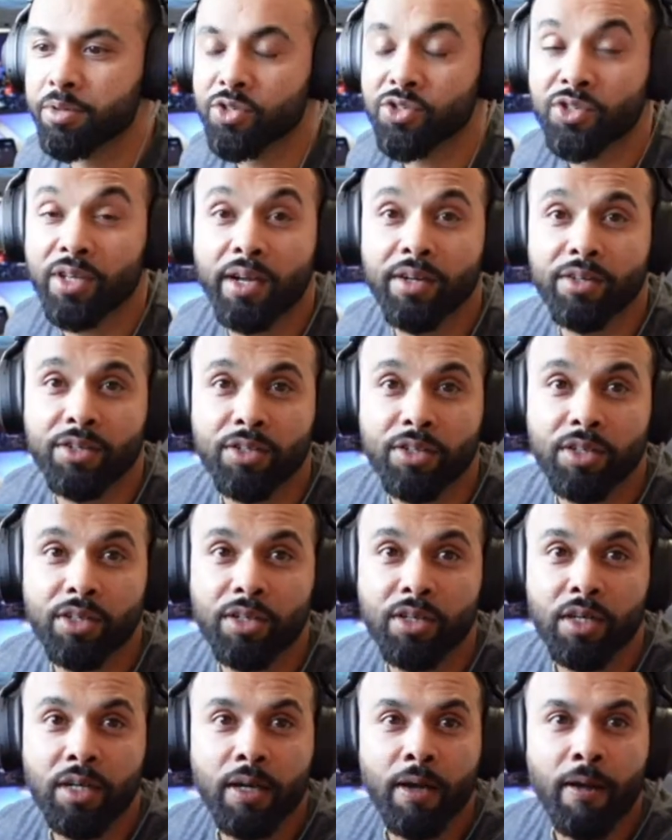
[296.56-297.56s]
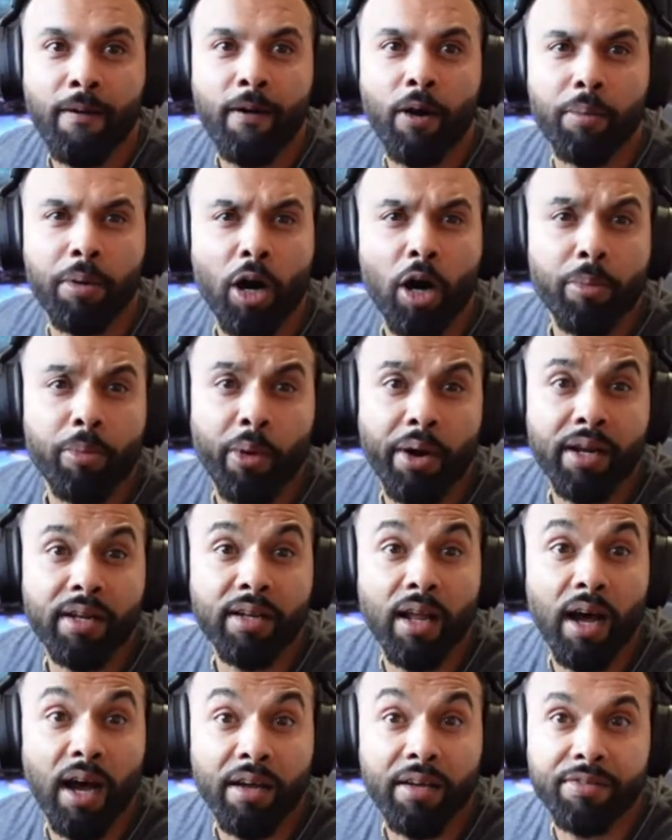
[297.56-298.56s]
presenter or PowerPoint
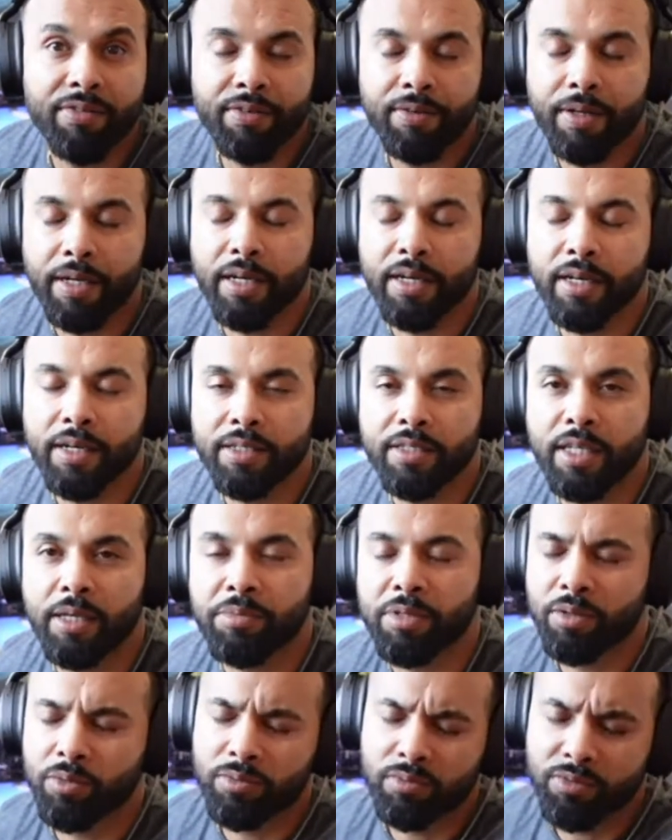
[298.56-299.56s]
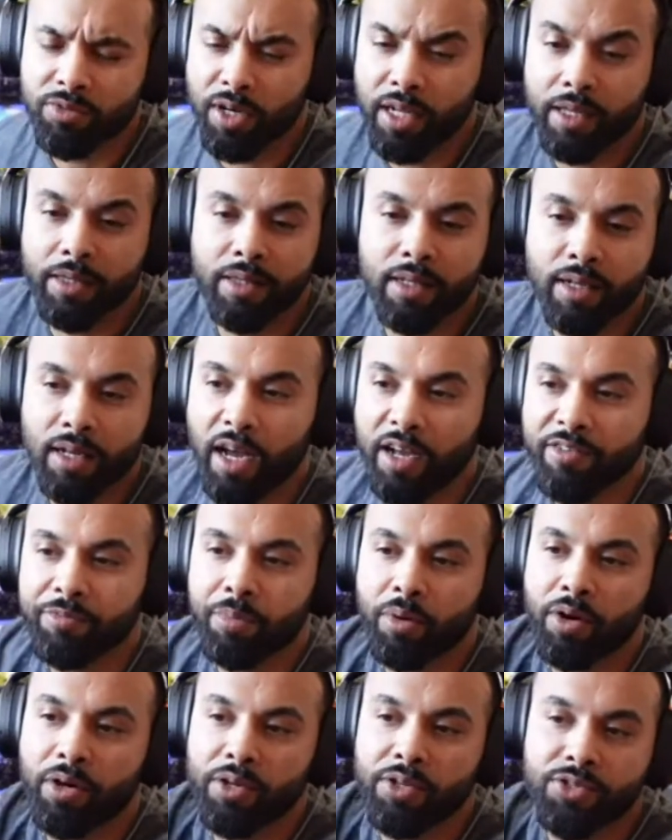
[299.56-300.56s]
Live in Teams. And really, the
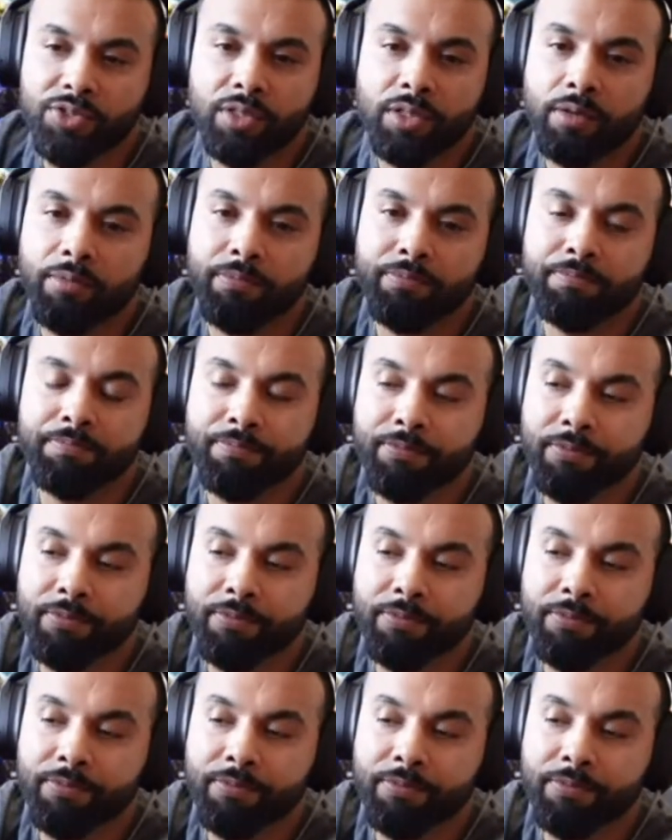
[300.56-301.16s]
live part is the